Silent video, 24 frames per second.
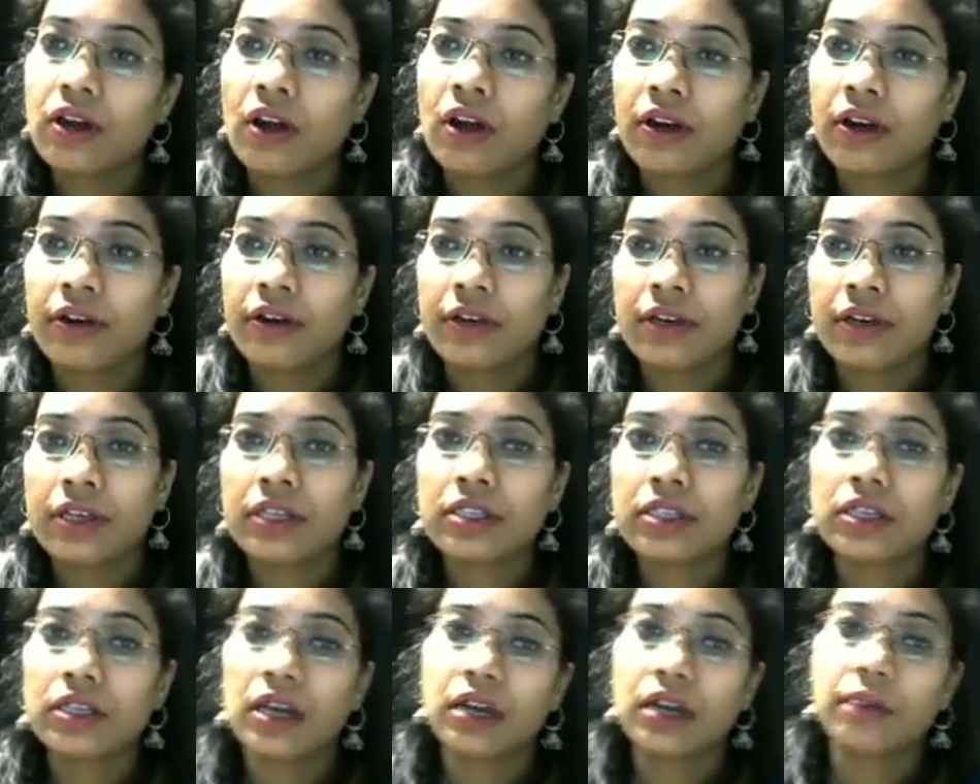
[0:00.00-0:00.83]

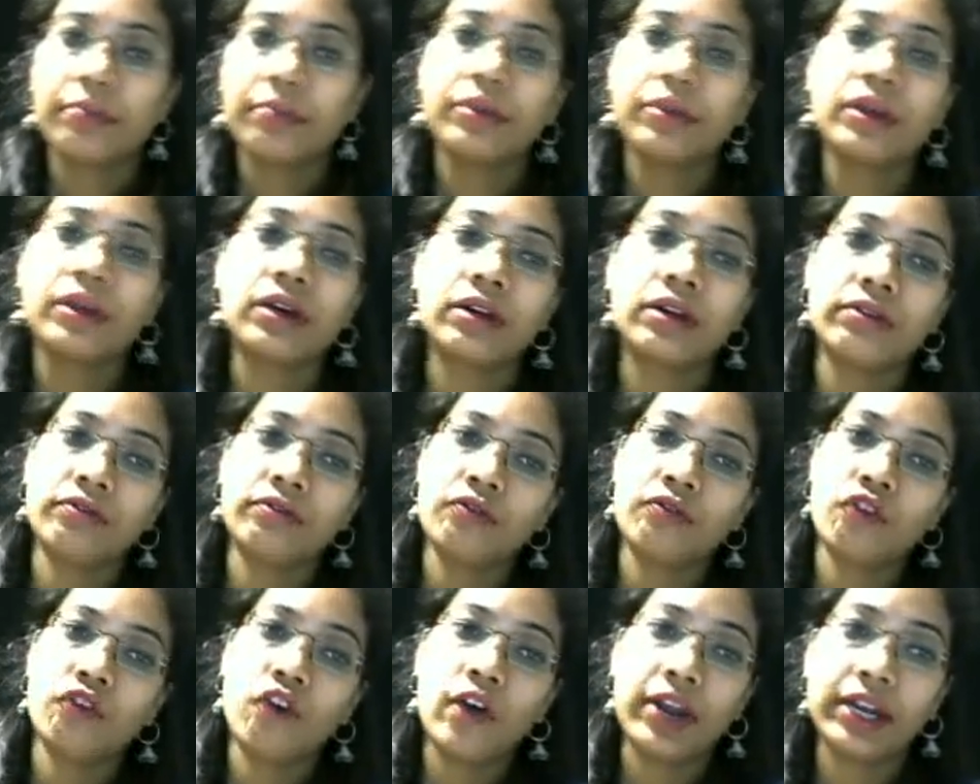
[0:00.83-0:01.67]
colonies appear
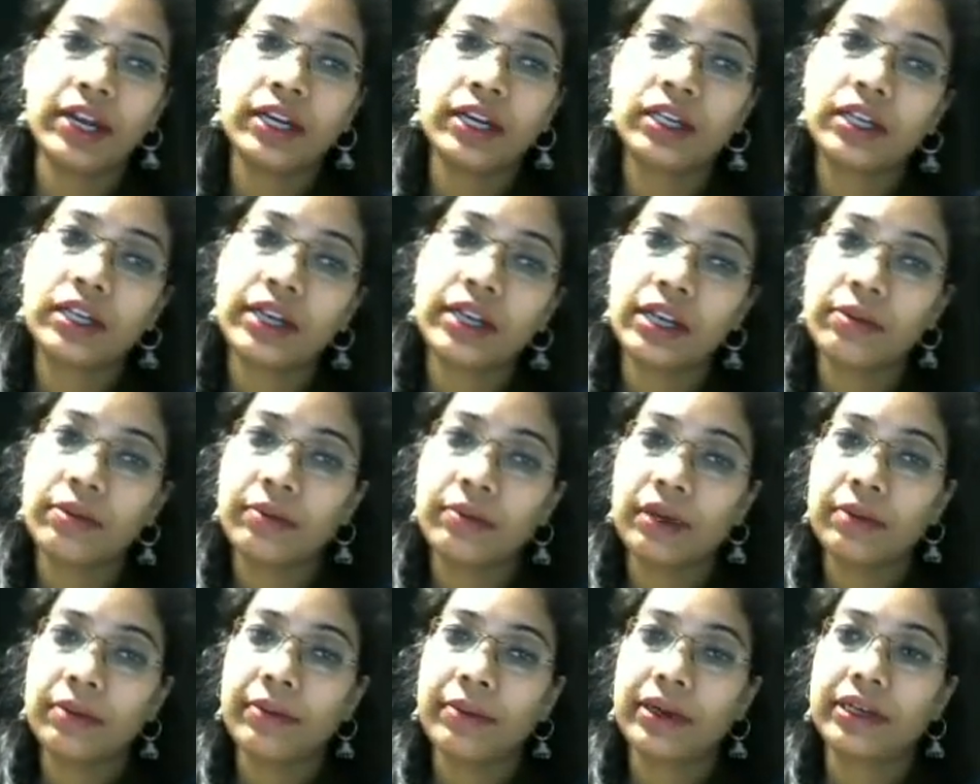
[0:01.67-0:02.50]
white,
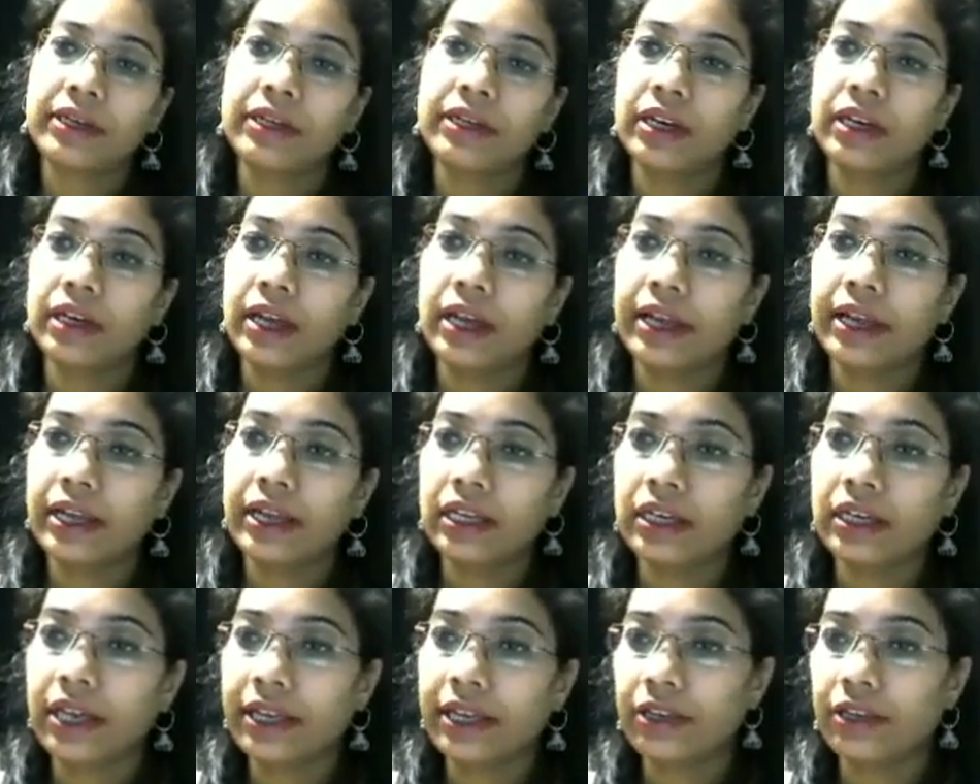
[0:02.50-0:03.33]
creamy, and
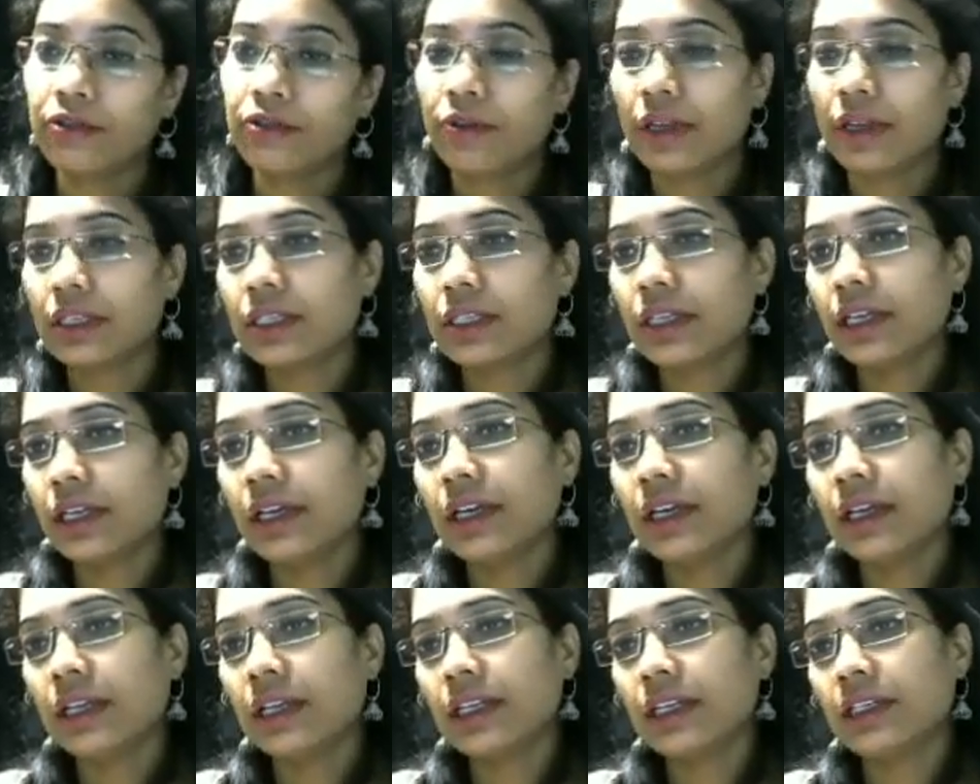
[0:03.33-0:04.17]
bacteria-like. You can see
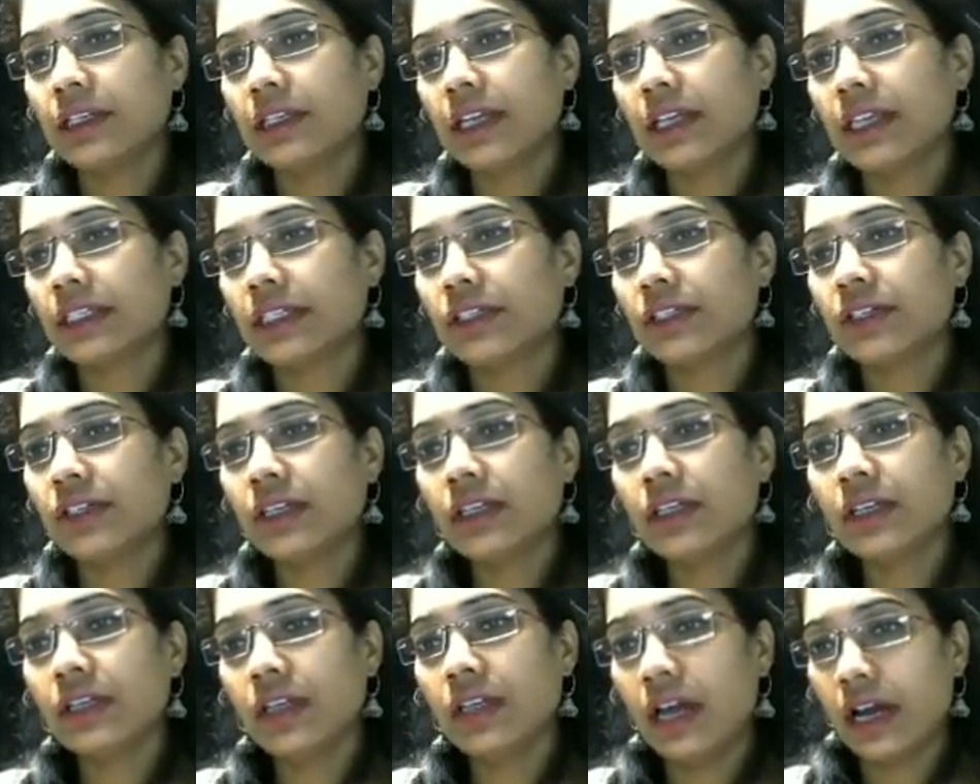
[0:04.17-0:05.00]
here, this is
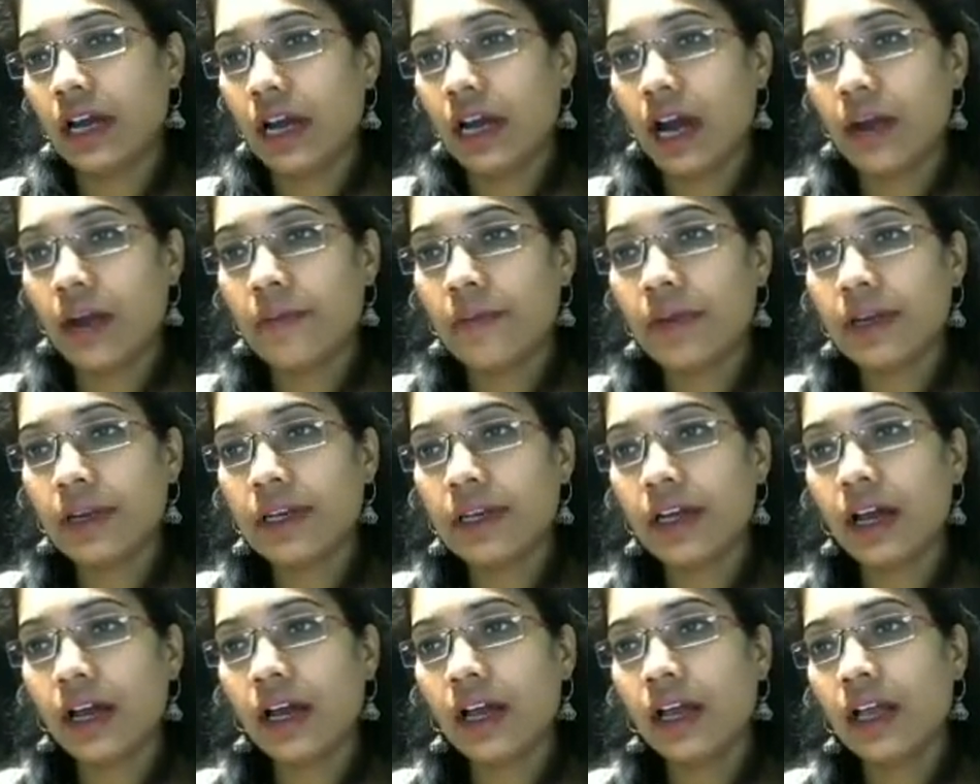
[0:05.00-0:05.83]
SDA agar
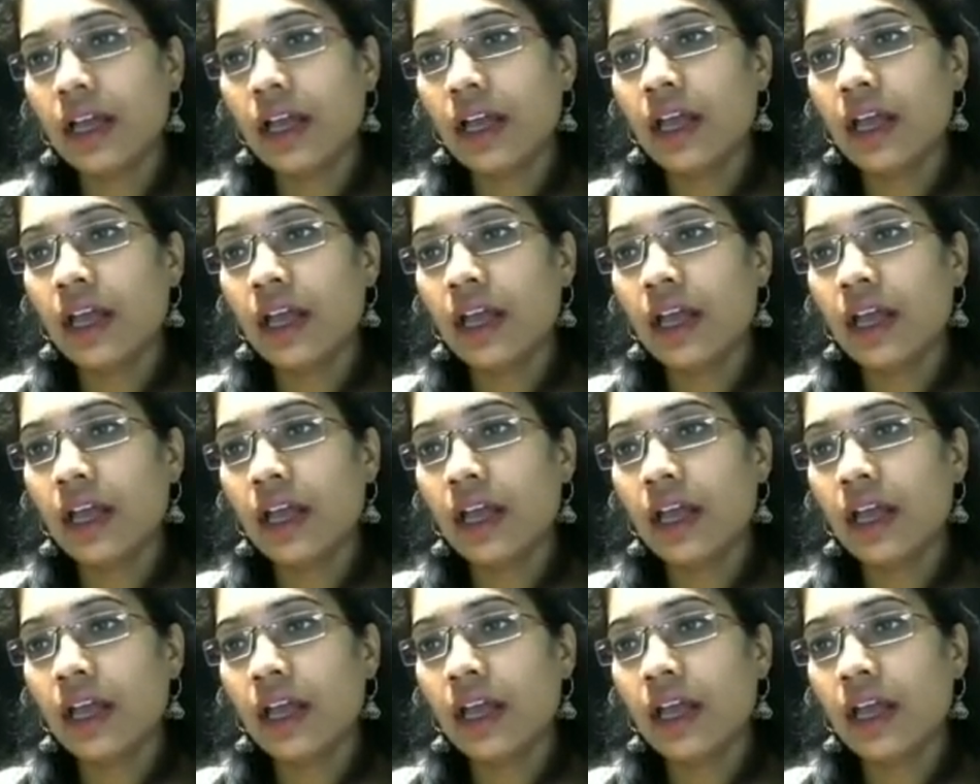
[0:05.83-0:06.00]
media.